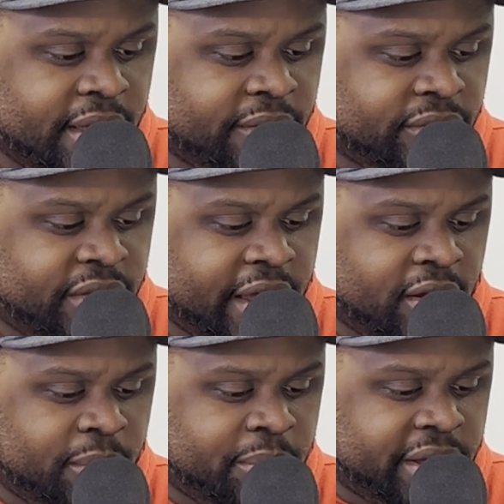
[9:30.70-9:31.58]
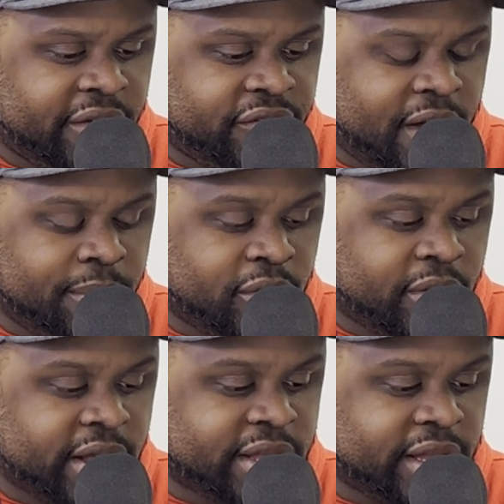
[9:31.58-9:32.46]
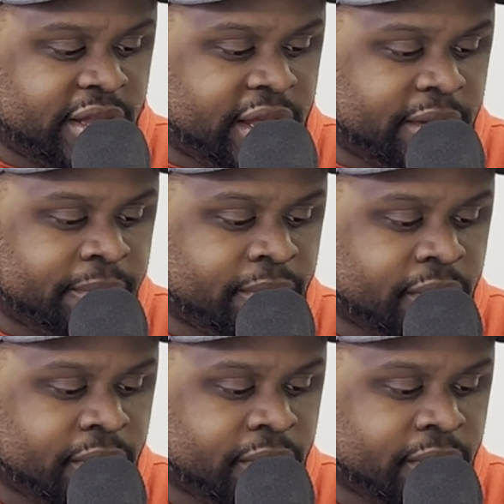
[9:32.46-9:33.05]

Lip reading: there, but if I'm correct, I think